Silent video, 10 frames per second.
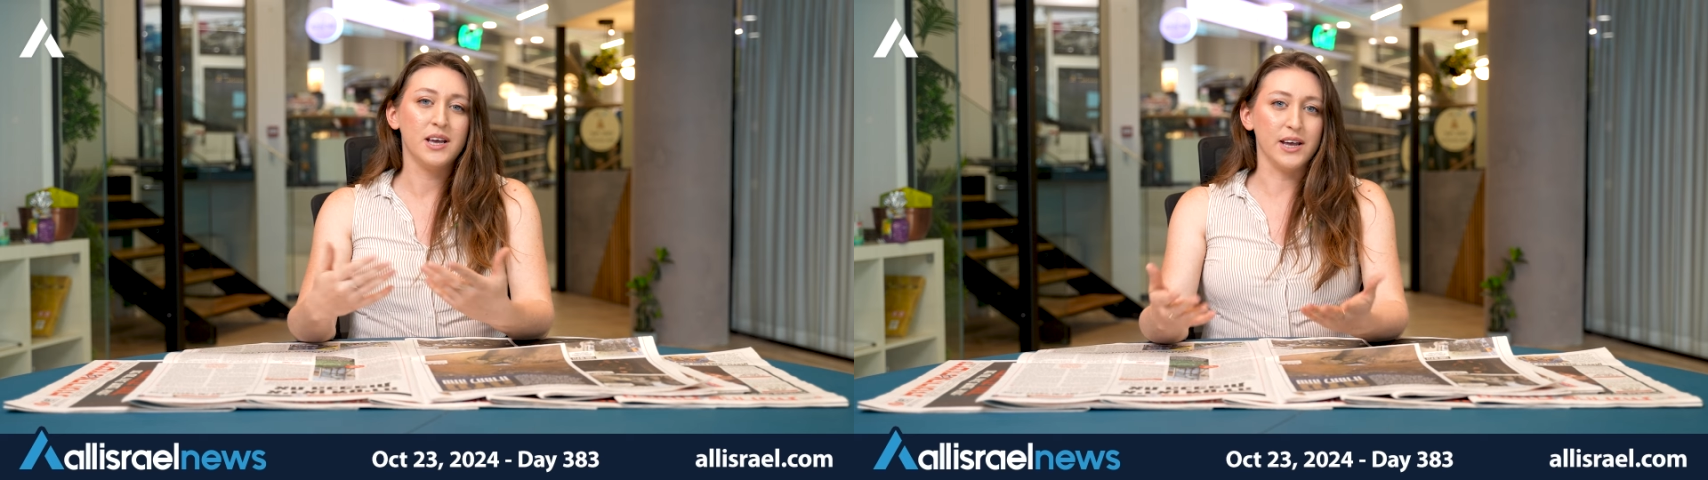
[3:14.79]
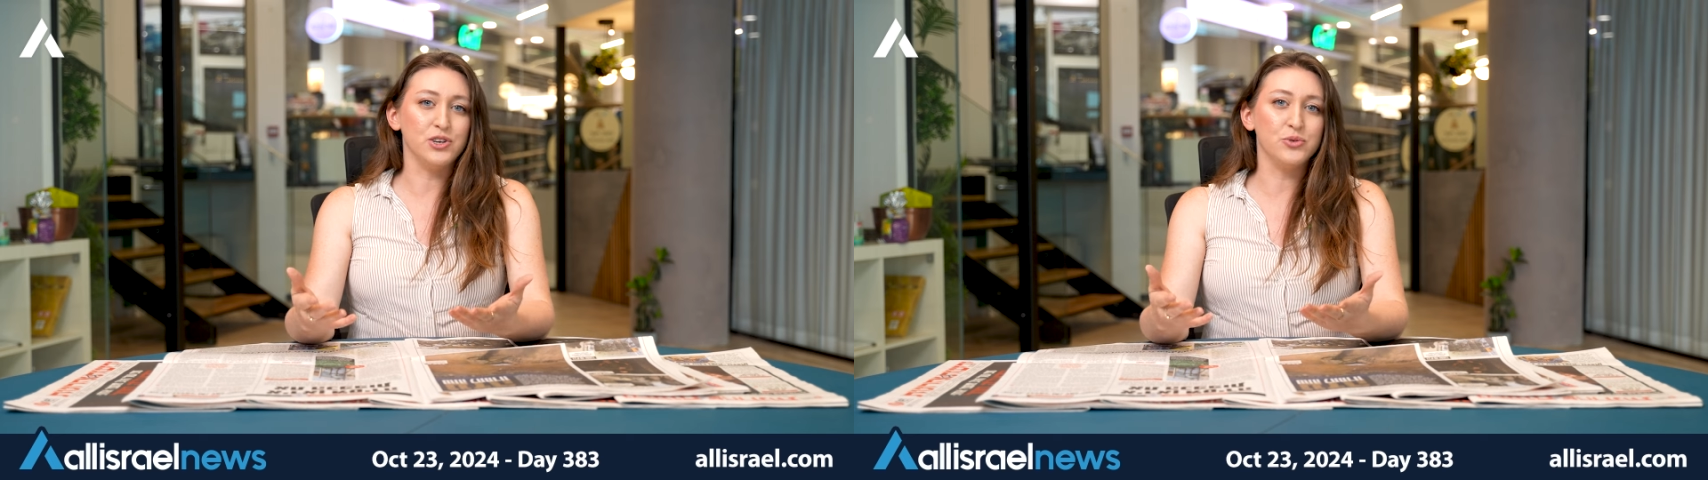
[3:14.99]

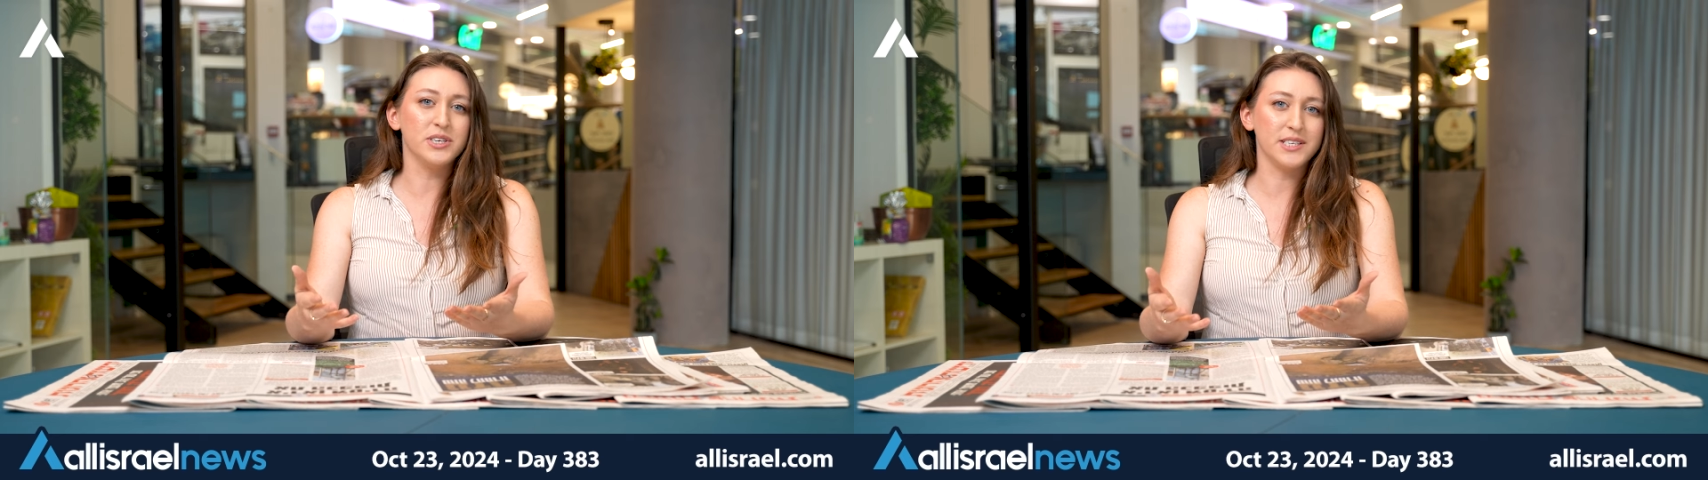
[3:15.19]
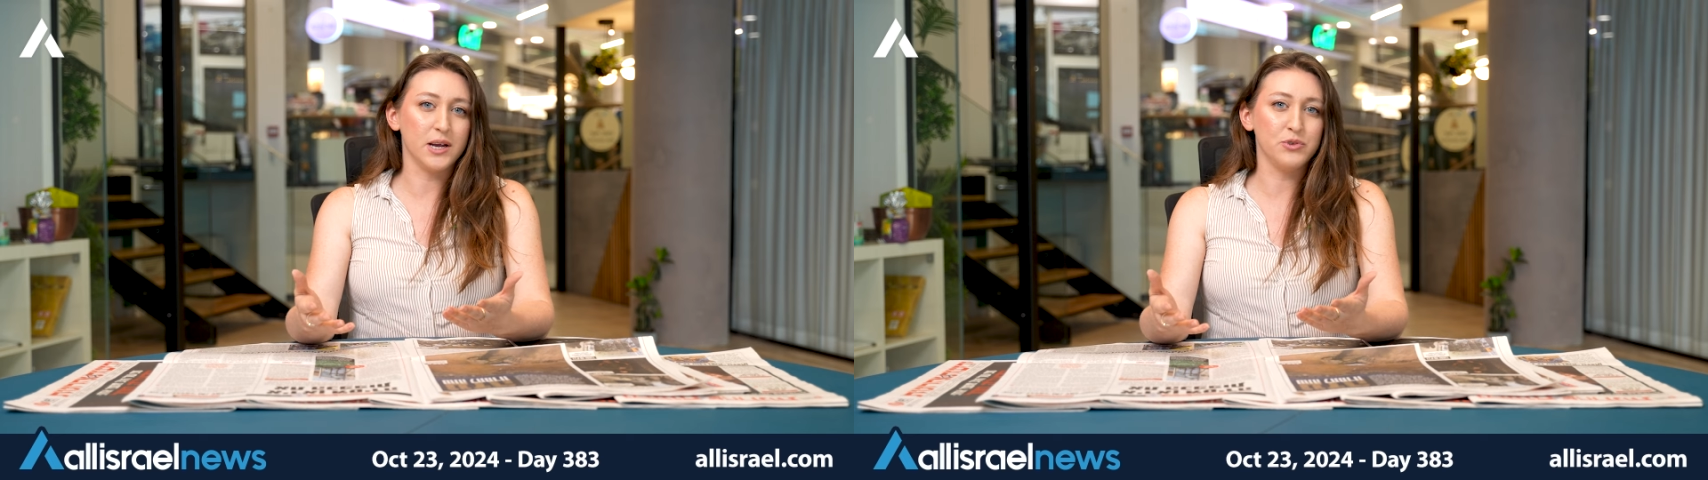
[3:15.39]
and do
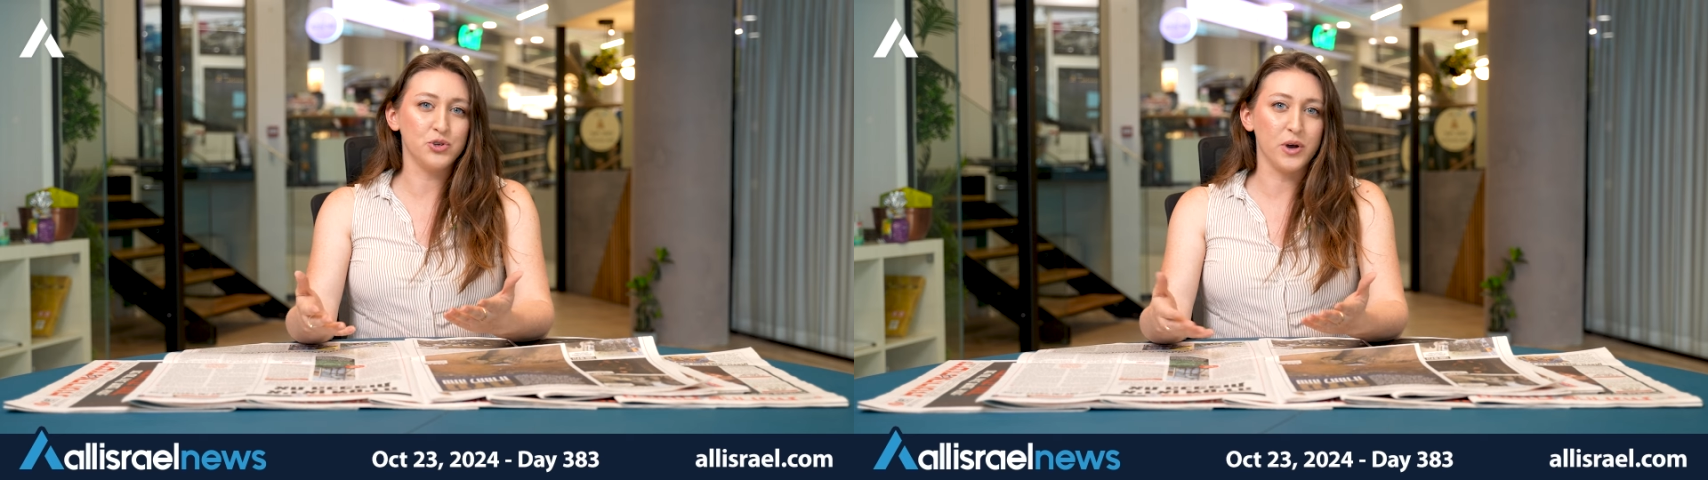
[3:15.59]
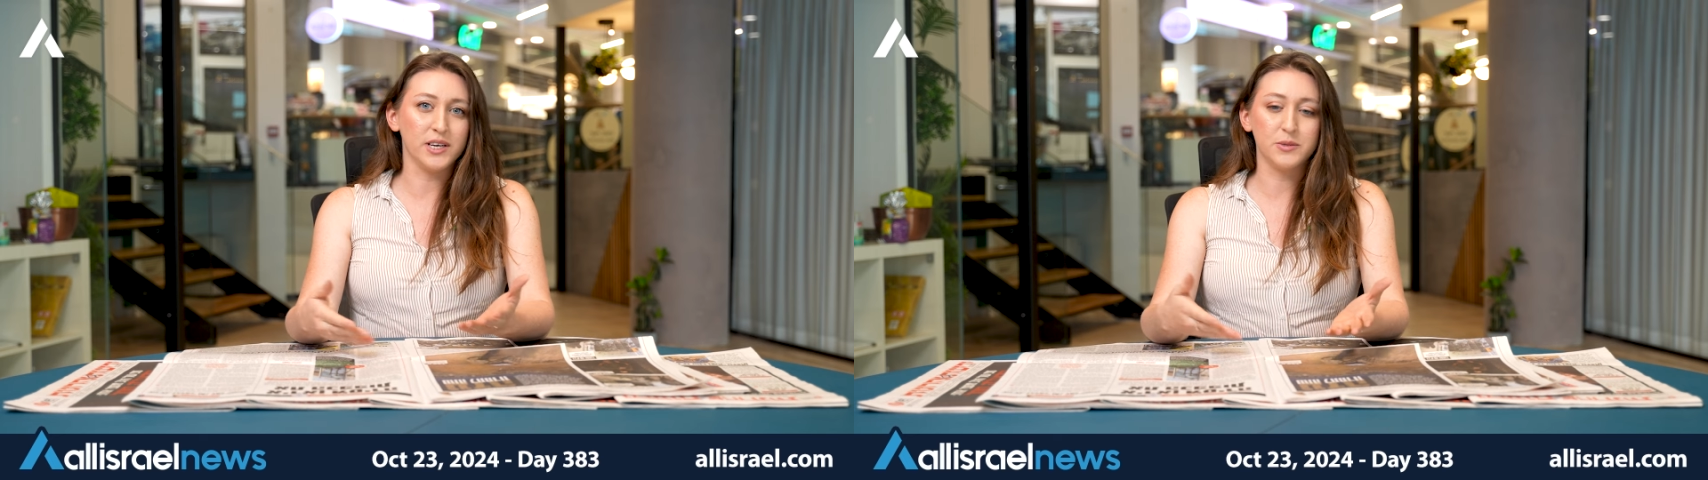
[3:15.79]
the same
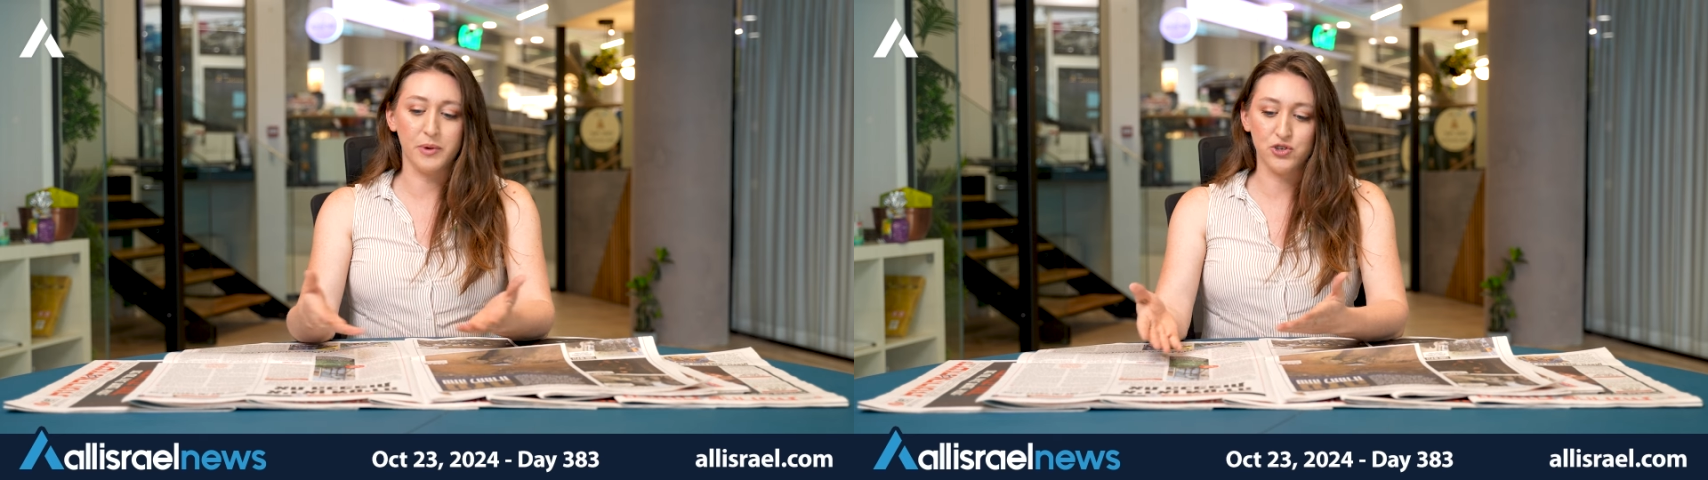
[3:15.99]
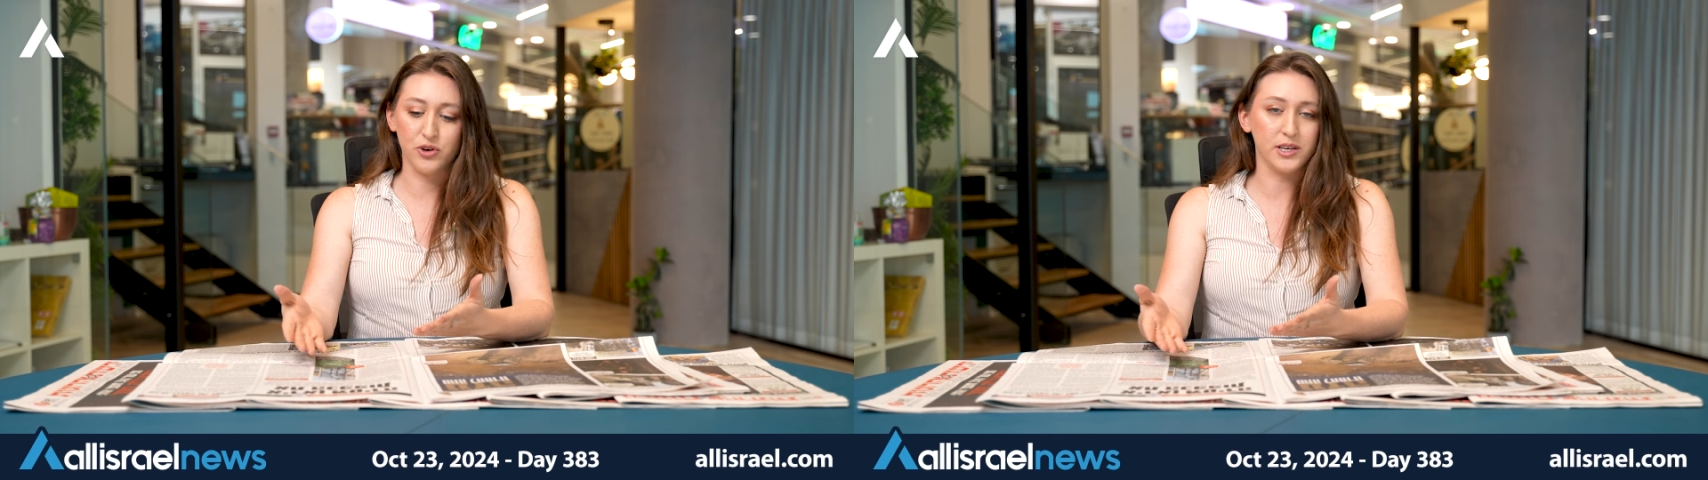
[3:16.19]
to us
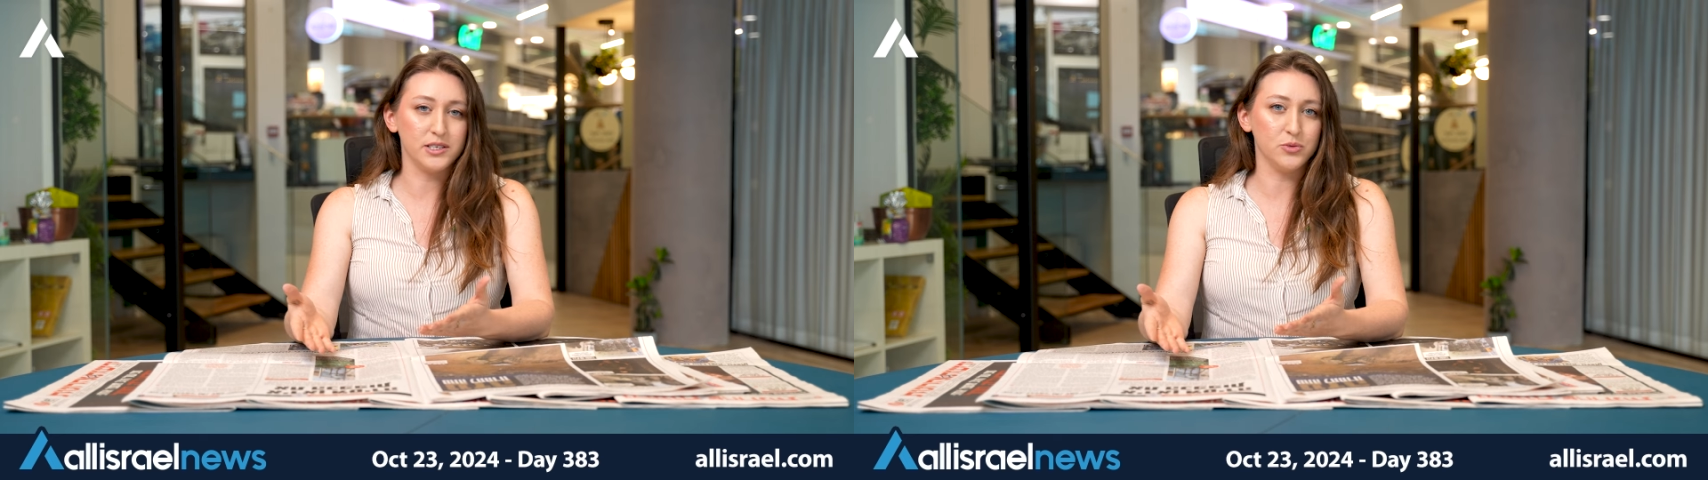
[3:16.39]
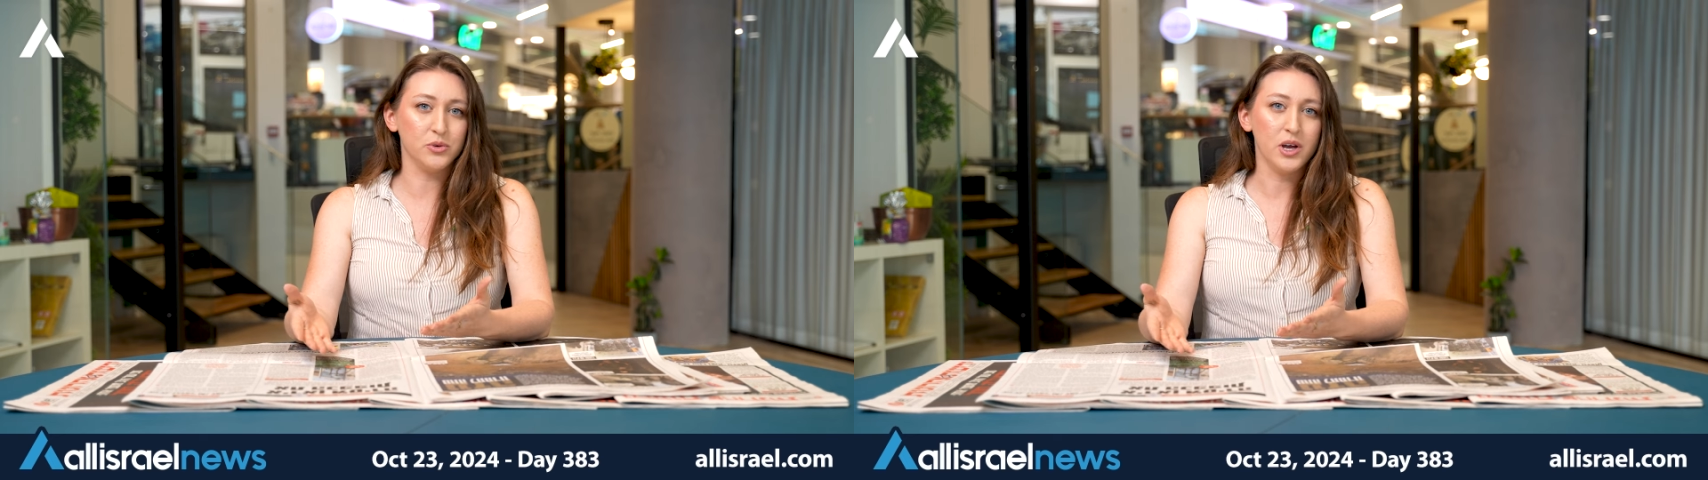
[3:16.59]
by trying
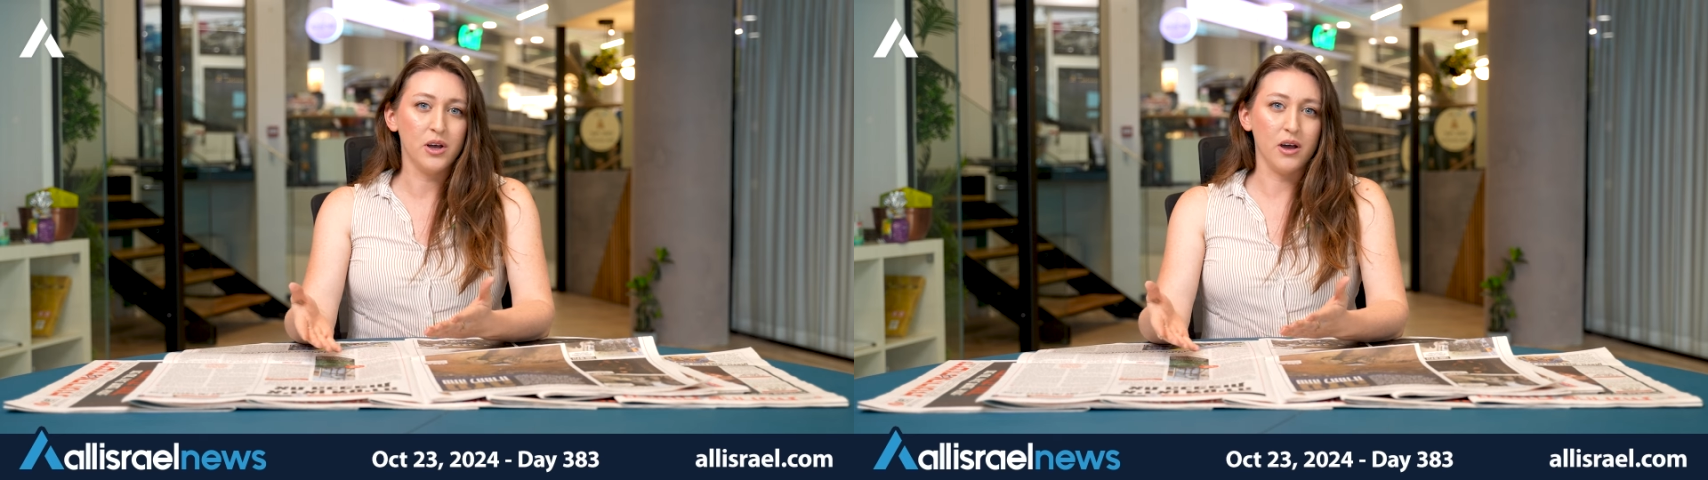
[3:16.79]
to